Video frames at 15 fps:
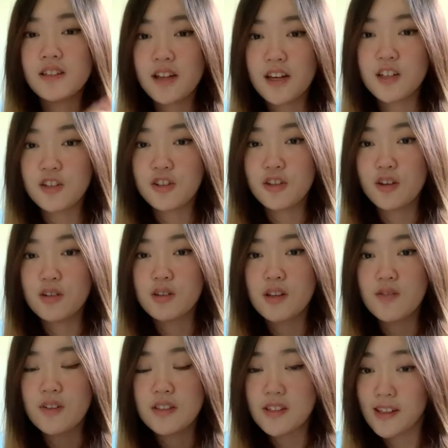change your notes
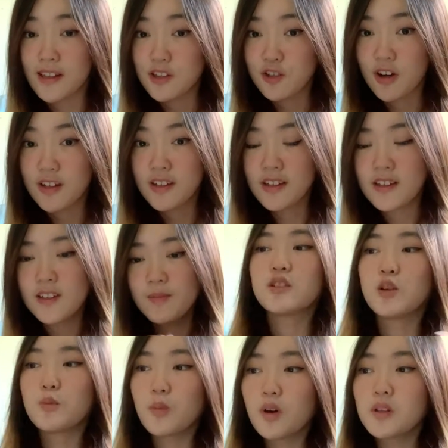if it's electronic.
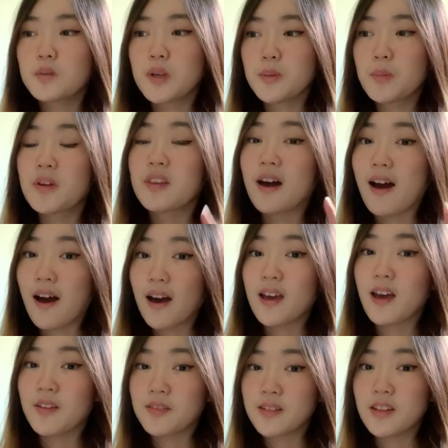So most people that I
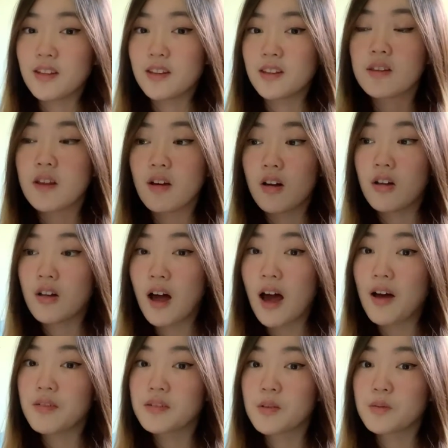have seen, they all
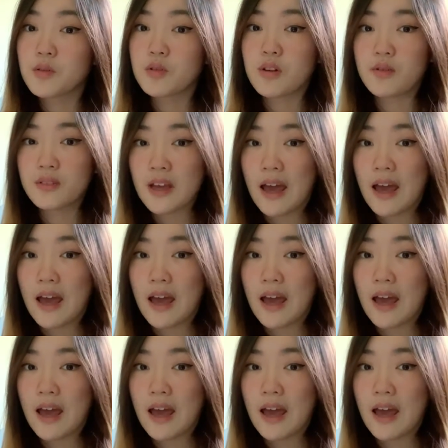have some sort of